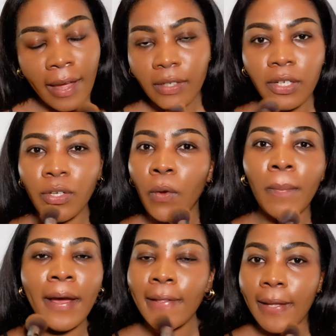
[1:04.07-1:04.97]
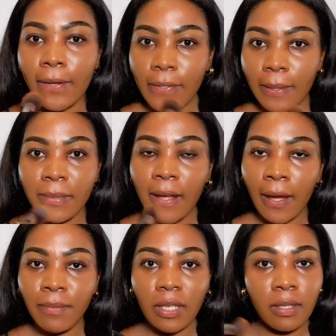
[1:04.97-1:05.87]
I actually don't mind that because
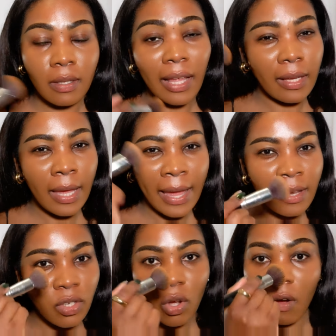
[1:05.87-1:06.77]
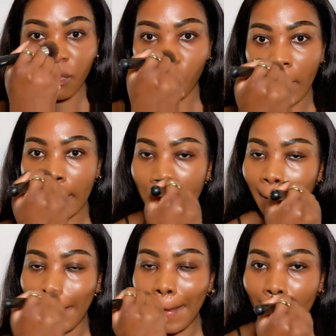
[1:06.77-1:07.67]
sometimes it's like a hint of red
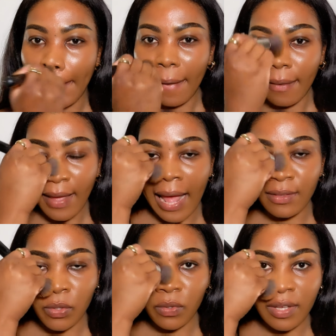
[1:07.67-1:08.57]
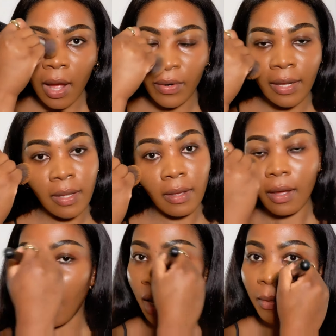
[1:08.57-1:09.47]
cancels out
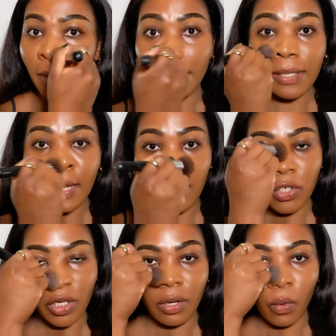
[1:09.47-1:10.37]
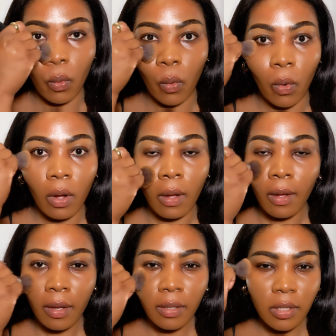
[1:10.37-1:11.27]
any hyperpigmentation or
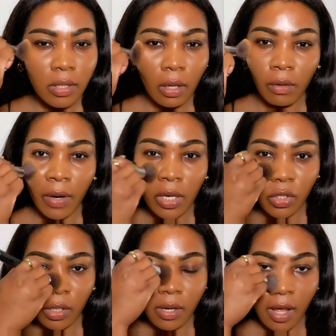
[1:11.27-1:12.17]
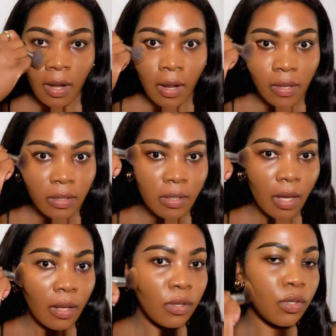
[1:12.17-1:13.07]
discoloration in the
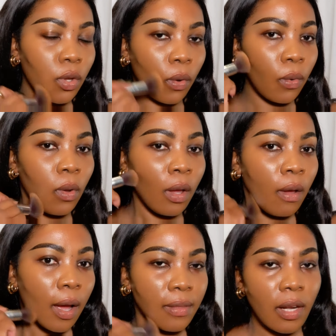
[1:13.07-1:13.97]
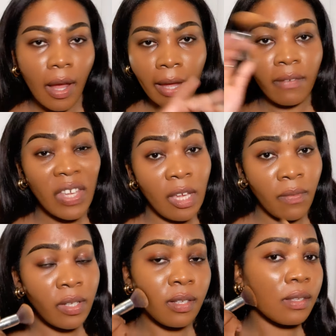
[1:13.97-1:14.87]
skin. So, and then it kind of
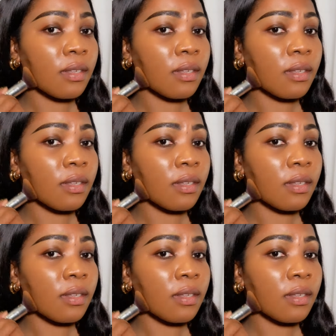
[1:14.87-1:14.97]
evens the